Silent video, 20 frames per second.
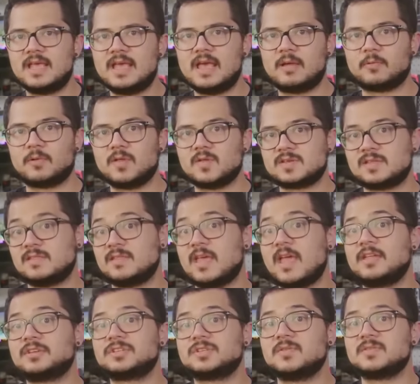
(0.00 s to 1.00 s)
and we're using the
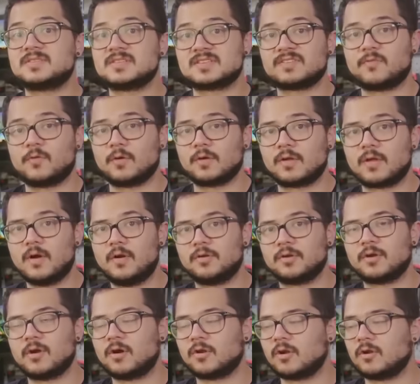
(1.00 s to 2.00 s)
H.264
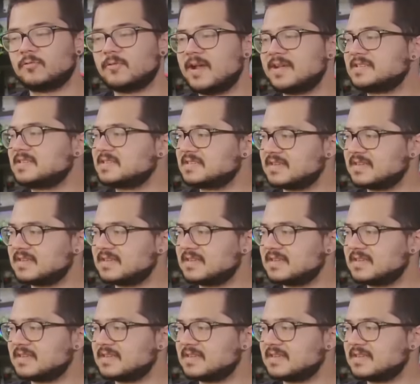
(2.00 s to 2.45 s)
encoder on our Ryzen